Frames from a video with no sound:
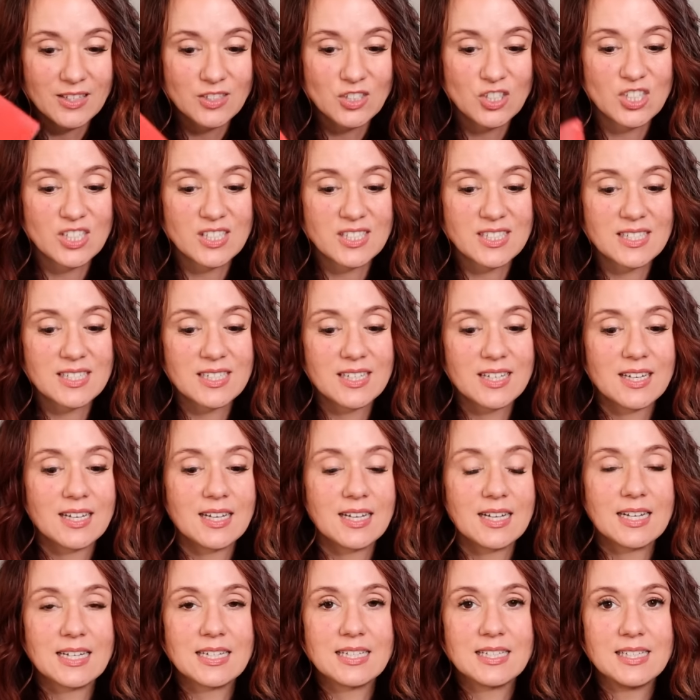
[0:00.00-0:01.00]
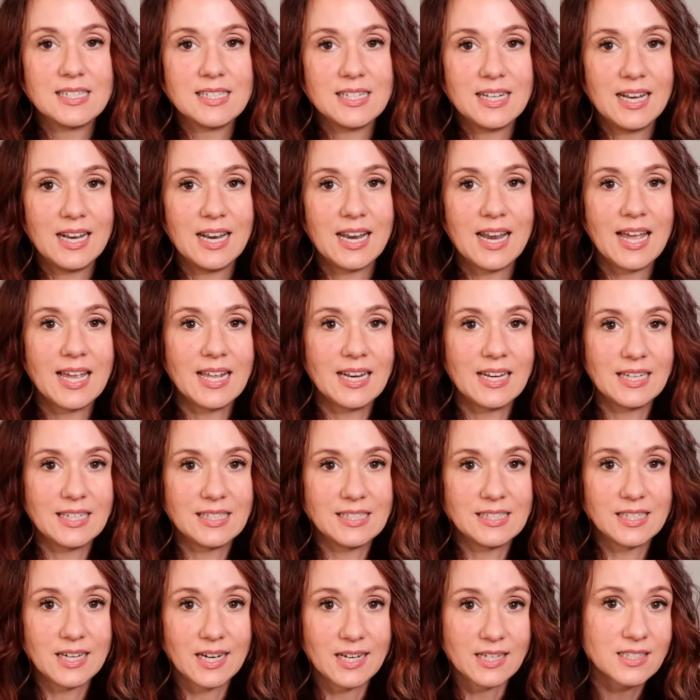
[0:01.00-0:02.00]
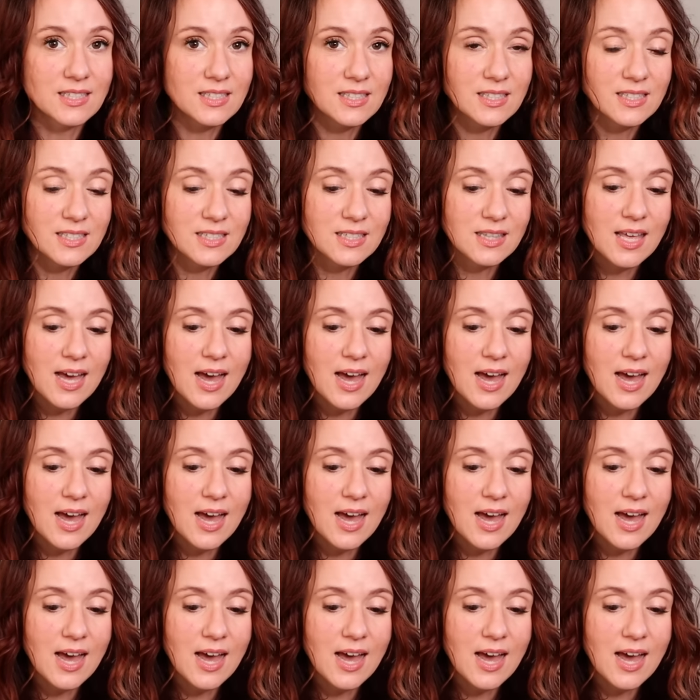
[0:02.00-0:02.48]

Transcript: and just lightly dust